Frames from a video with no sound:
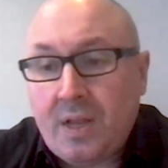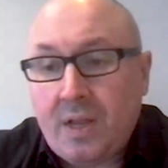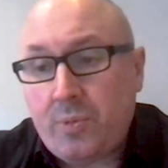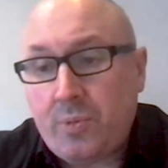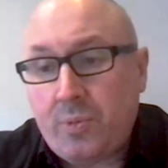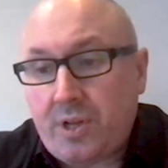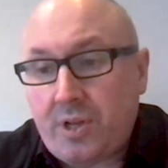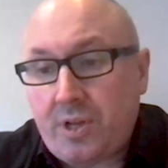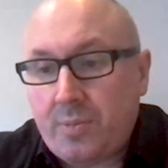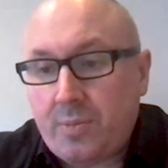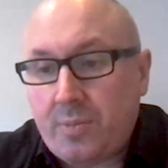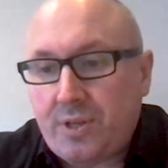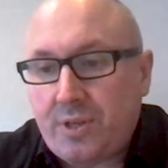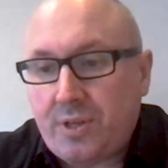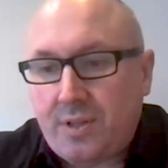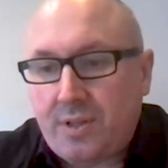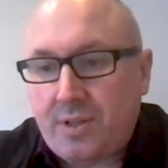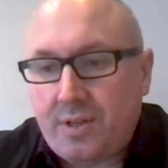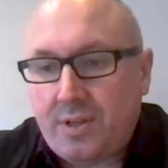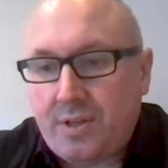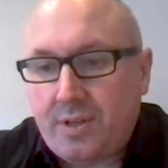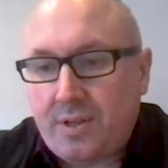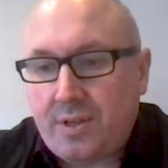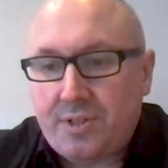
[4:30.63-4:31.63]
And what comes out
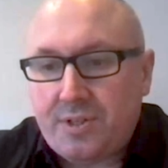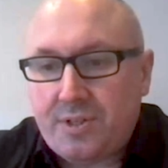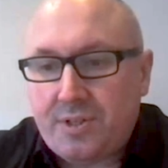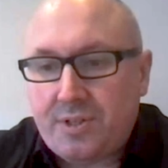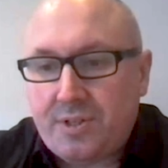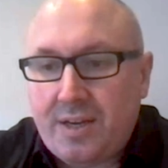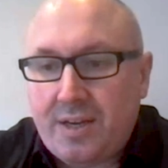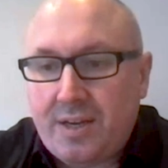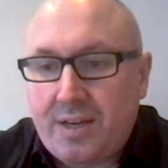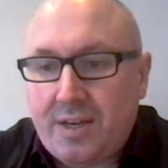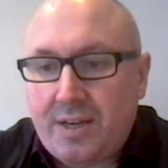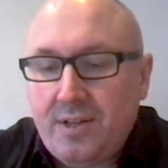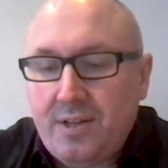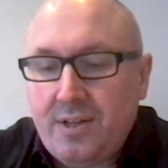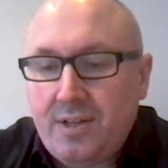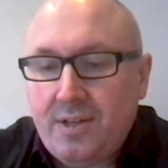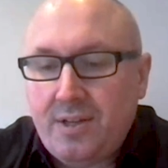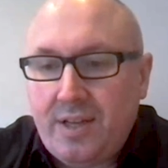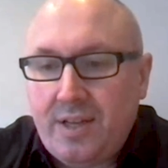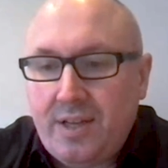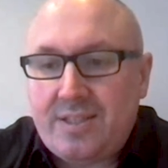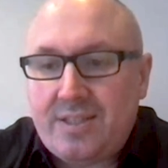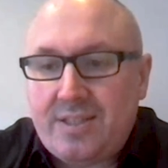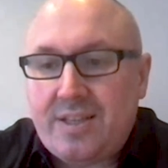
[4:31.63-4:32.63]
the other side
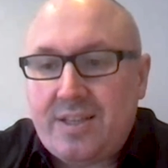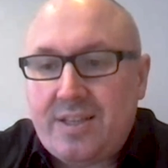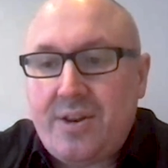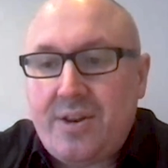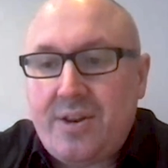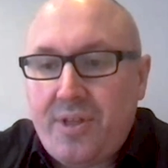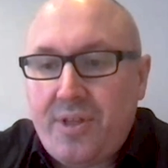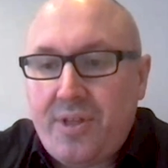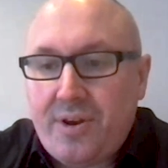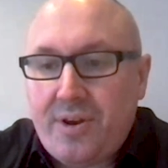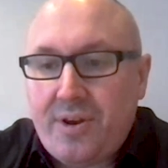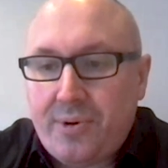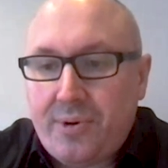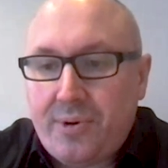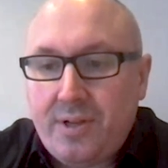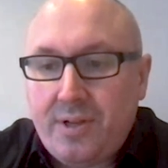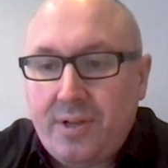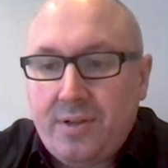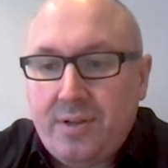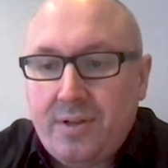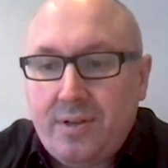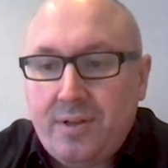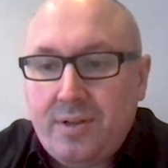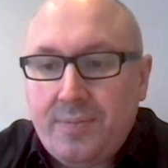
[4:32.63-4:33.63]
is, in
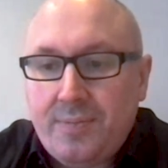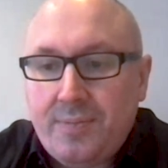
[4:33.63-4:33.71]
theory,